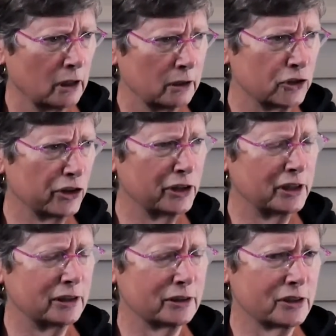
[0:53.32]

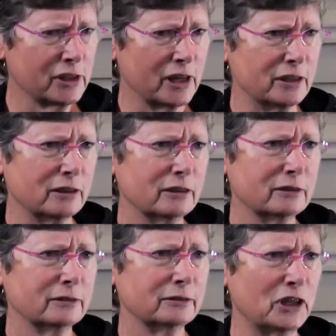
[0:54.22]
Jerry said
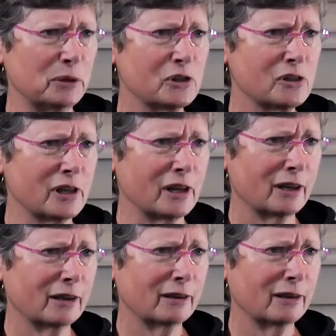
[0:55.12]
famously,
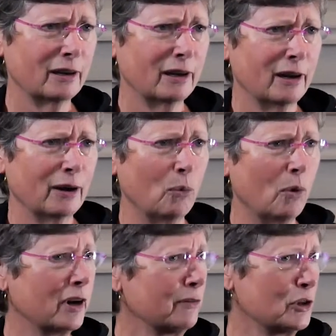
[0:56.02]

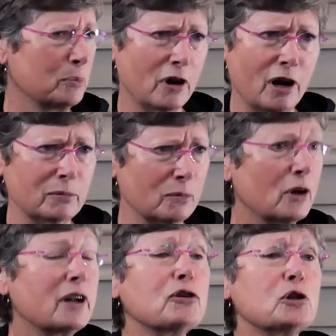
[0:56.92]
whatever the
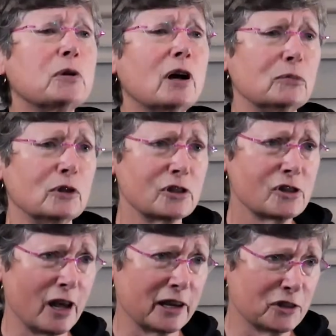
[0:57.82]
problem
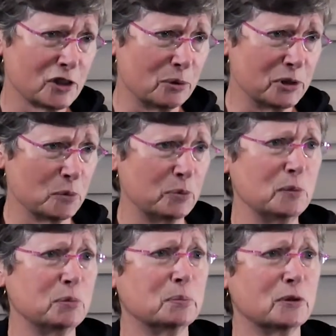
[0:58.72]
looks like, it's always a
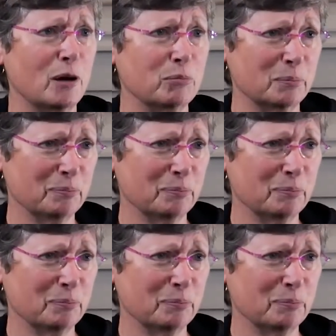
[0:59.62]
people problem.